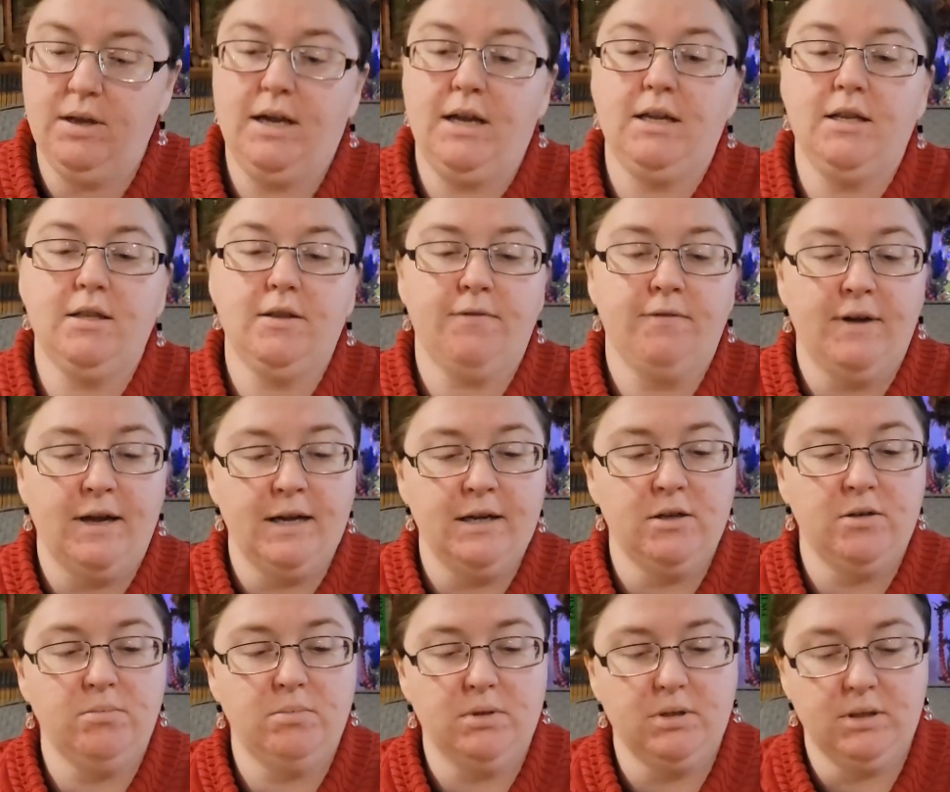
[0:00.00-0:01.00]
And the
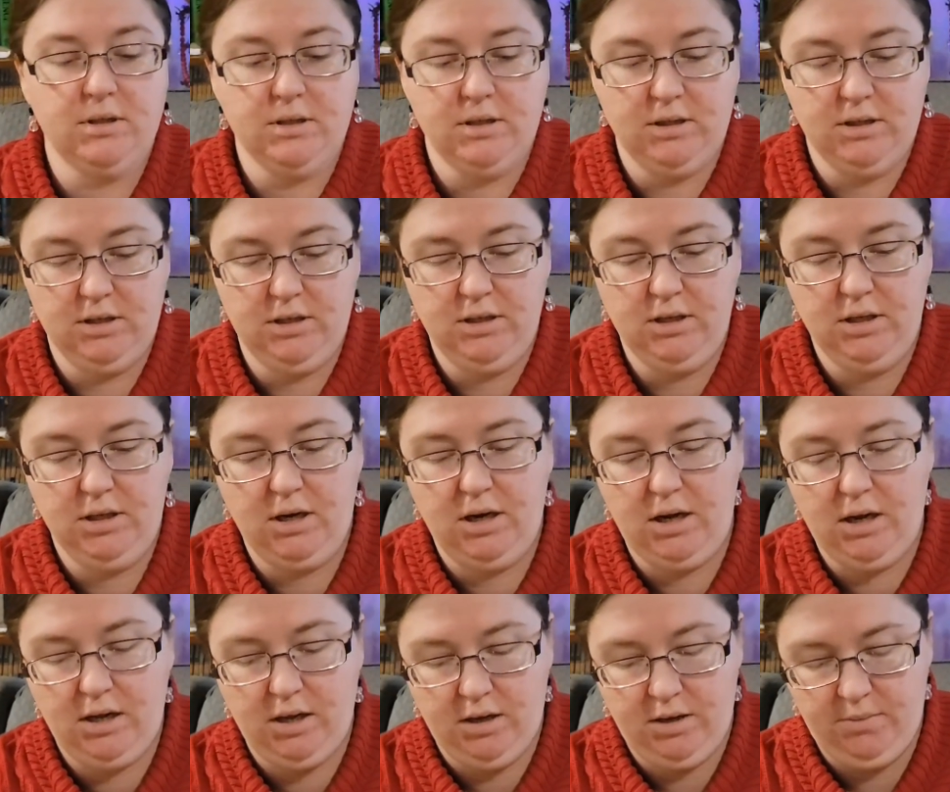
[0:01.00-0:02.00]
final book,
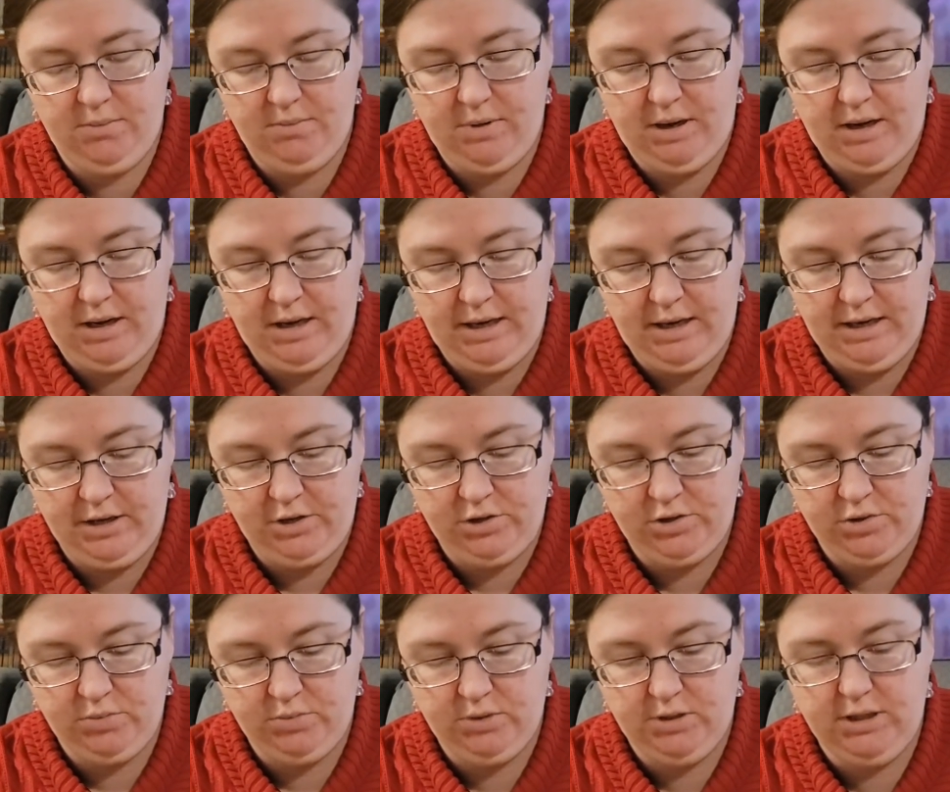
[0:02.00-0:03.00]
I
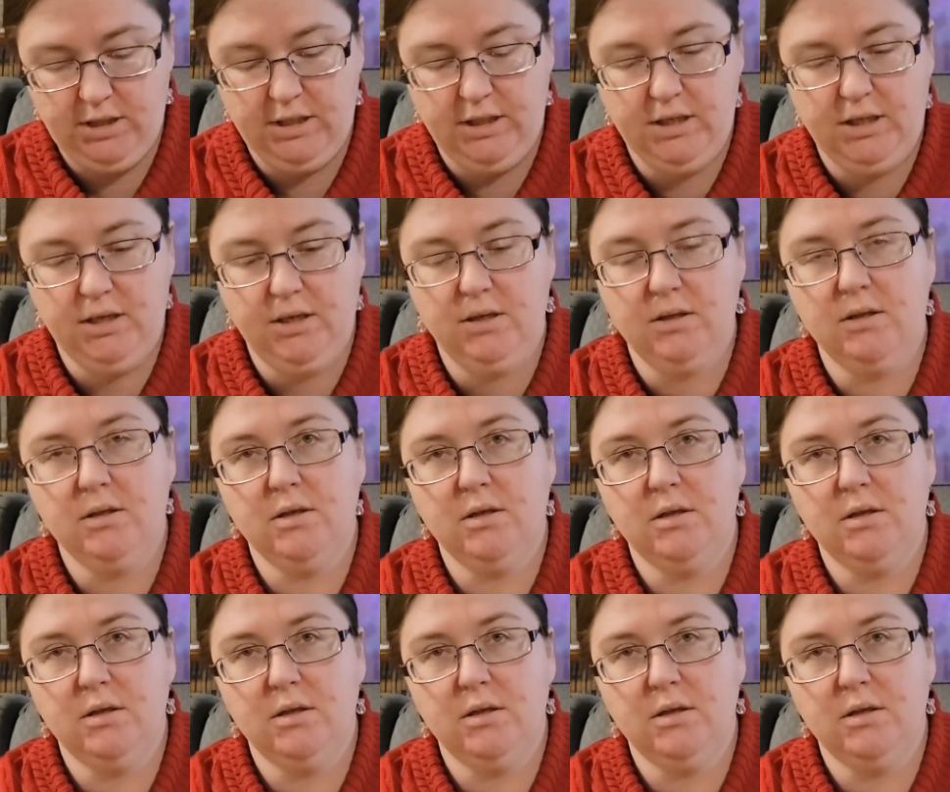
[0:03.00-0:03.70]
actually